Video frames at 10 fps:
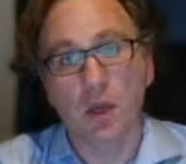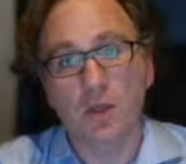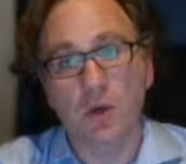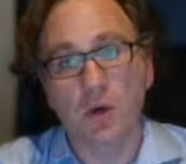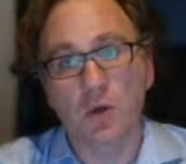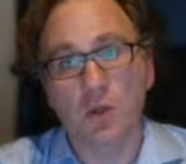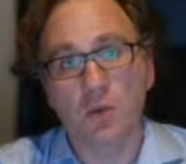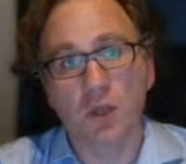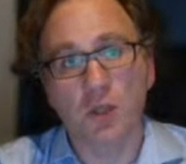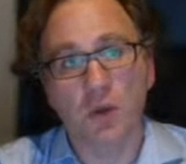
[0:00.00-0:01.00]
so
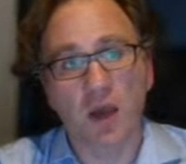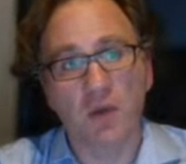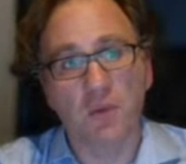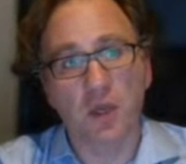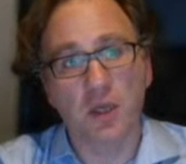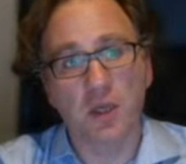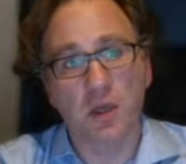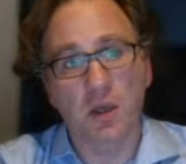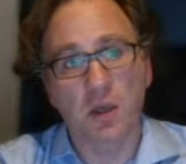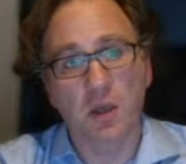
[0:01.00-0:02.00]
once you have these,
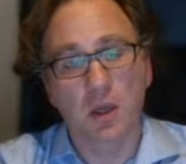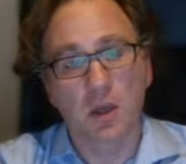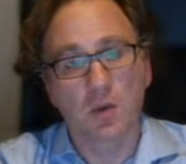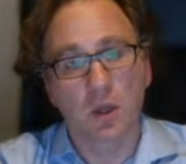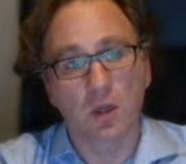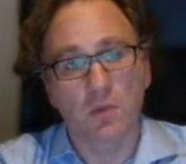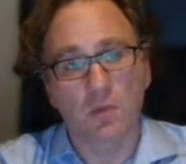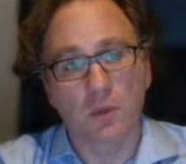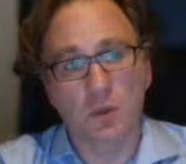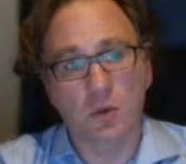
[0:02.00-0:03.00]
well,
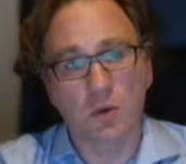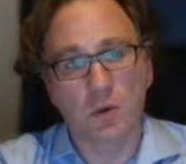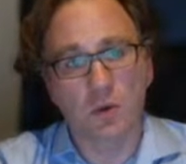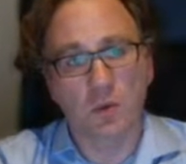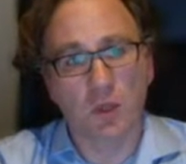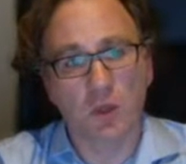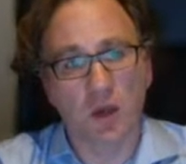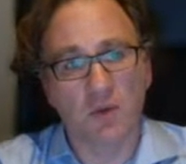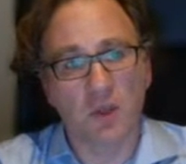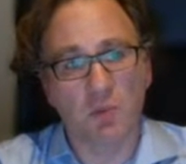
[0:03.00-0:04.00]
so once you
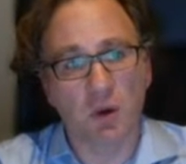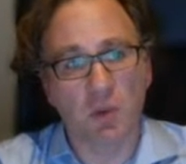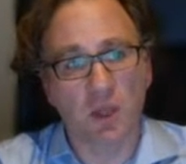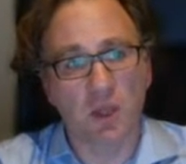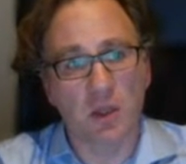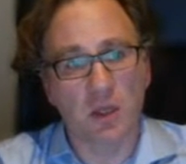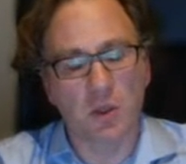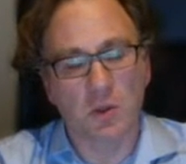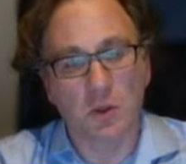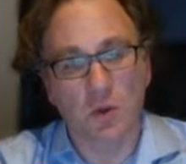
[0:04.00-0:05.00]
have these probabilities,
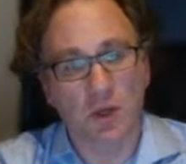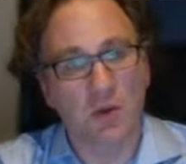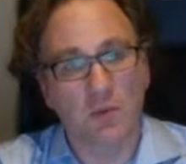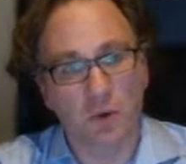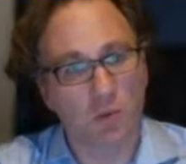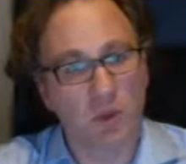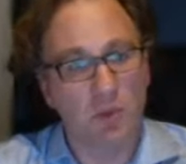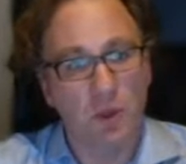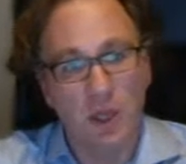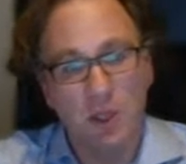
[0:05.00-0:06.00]
so you can form the
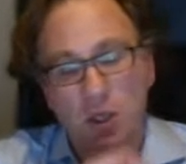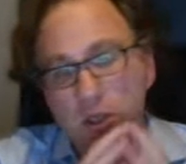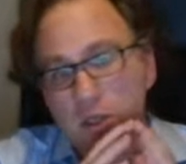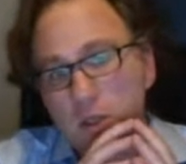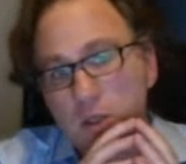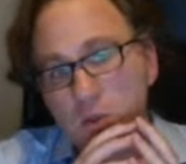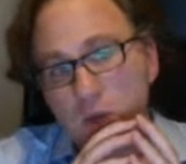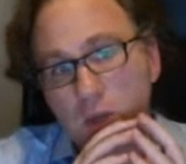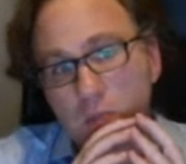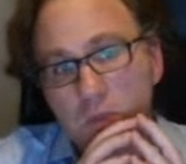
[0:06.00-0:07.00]
potentials in this
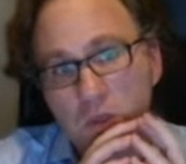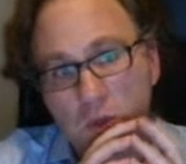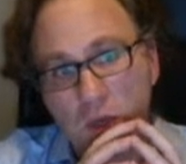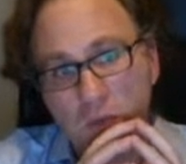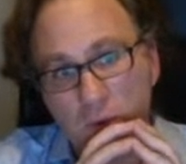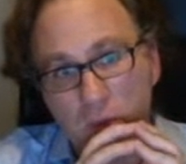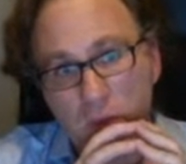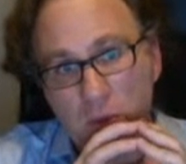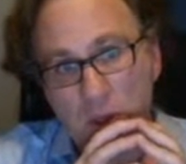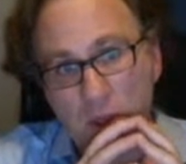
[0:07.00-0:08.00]
way. So you can form a
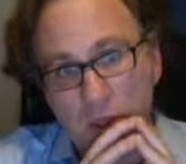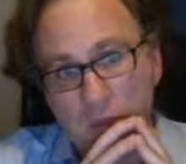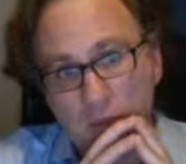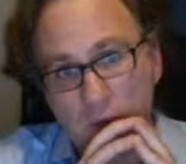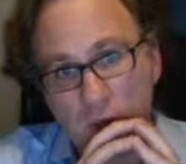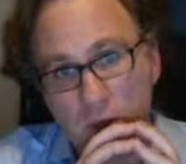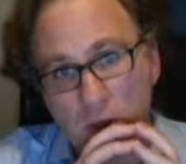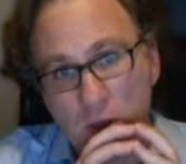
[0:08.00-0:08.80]
potential for the